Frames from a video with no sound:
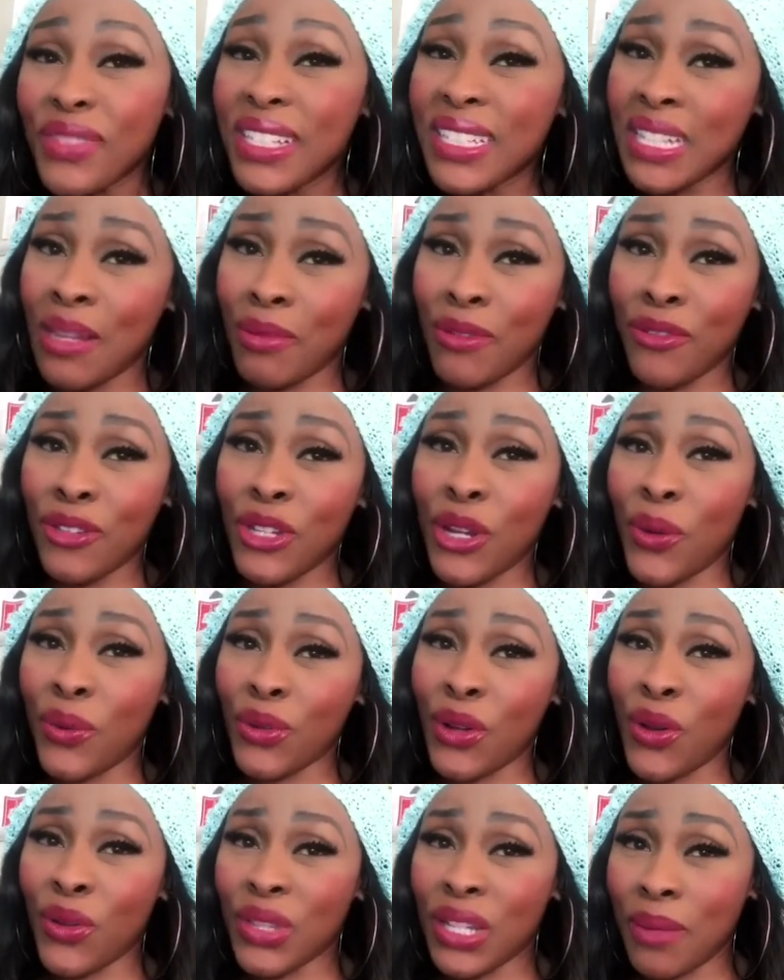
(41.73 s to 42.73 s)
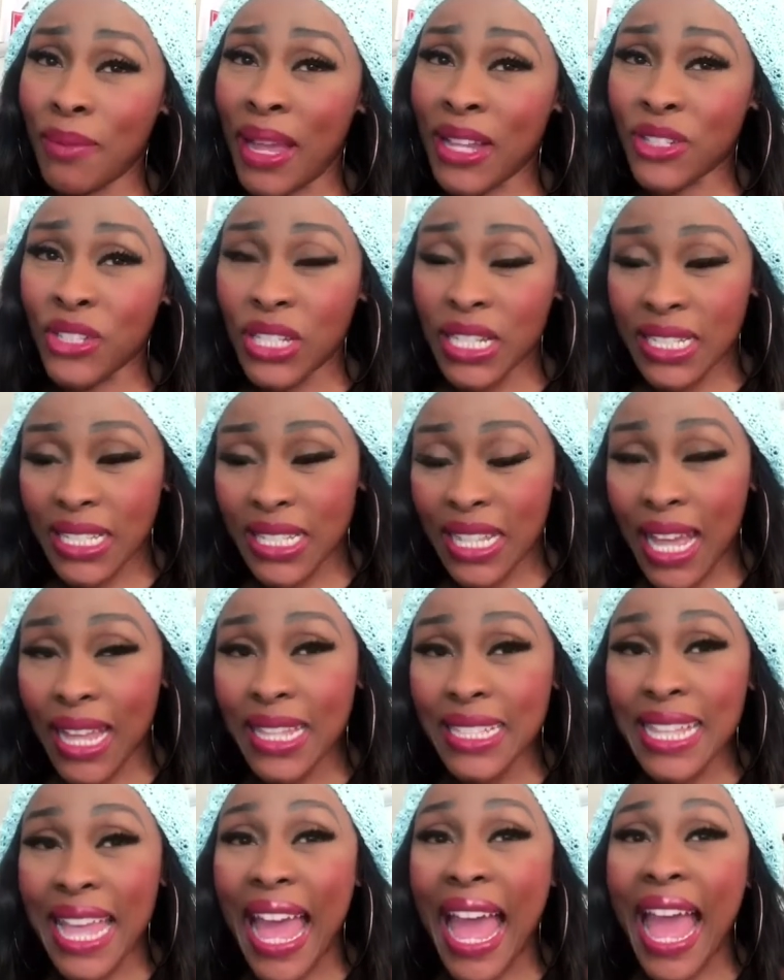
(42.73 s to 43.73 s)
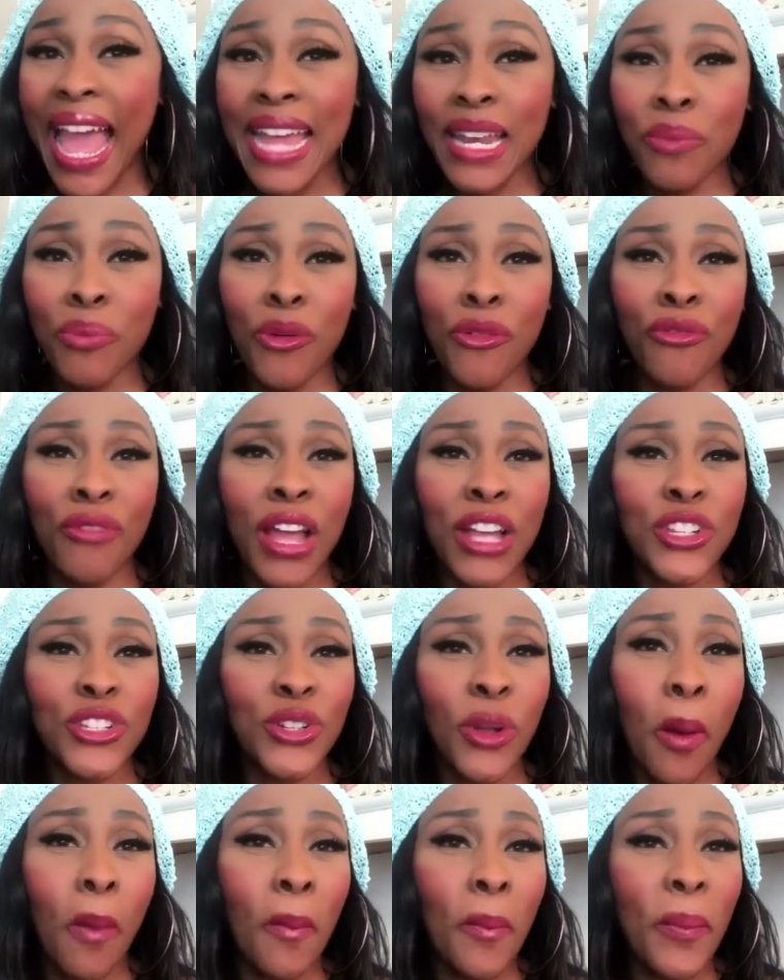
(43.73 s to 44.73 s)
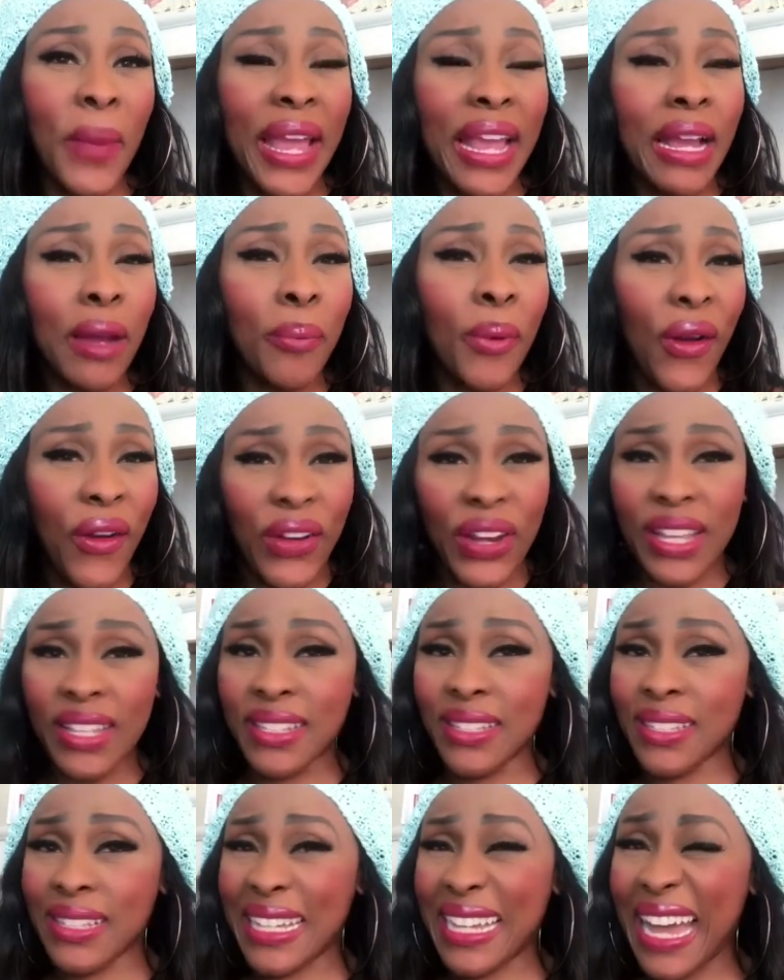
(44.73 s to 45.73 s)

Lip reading: Some of you don't know that I'm actually a stylist and a professional makeup artist.